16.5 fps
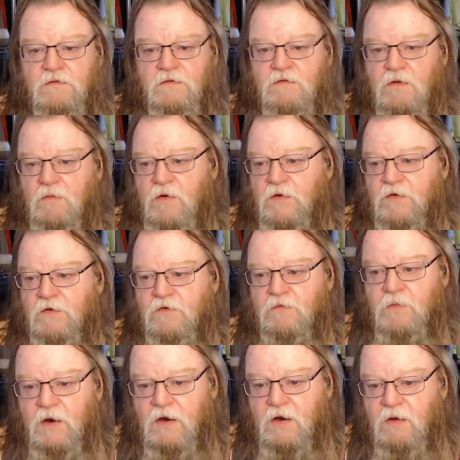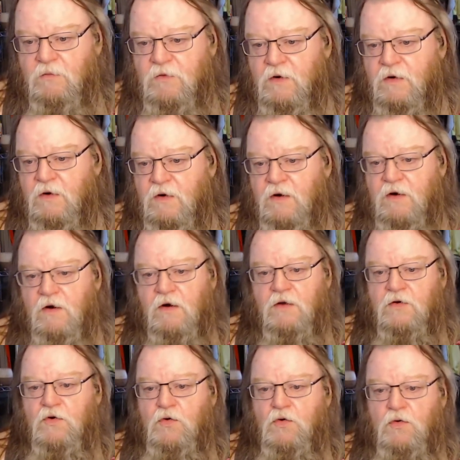Some others might come there to hear a
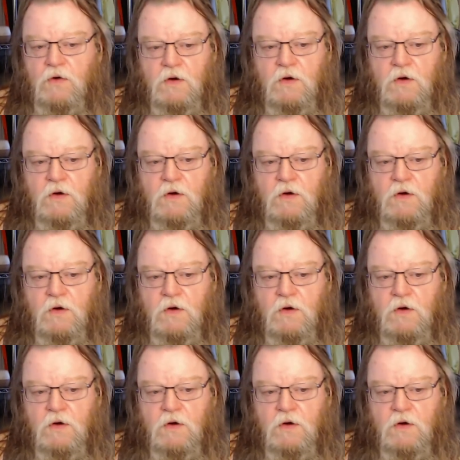new